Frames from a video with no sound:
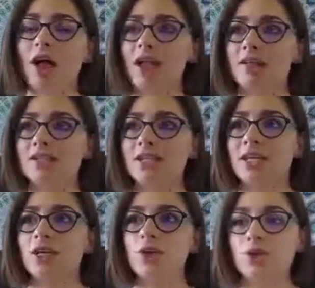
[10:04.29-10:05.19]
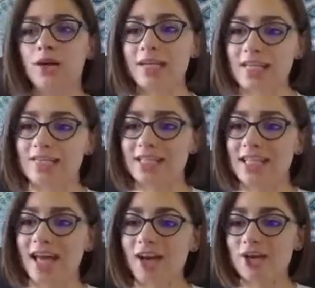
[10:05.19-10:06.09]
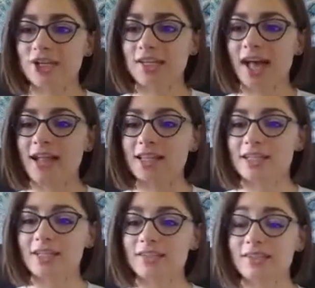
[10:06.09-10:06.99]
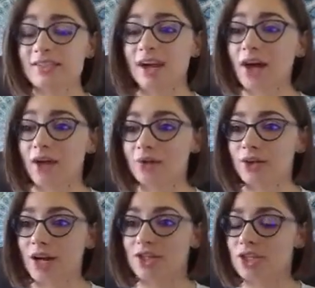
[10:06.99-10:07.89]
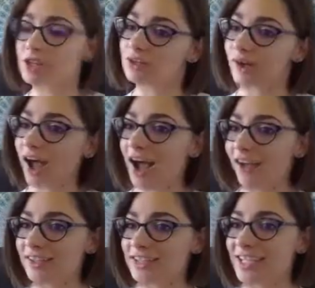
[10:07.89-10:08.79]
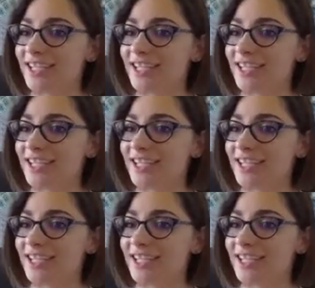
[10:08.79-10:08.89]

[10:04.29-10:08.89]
And you're trying to get into that energy, and that's not how you're actually going to react.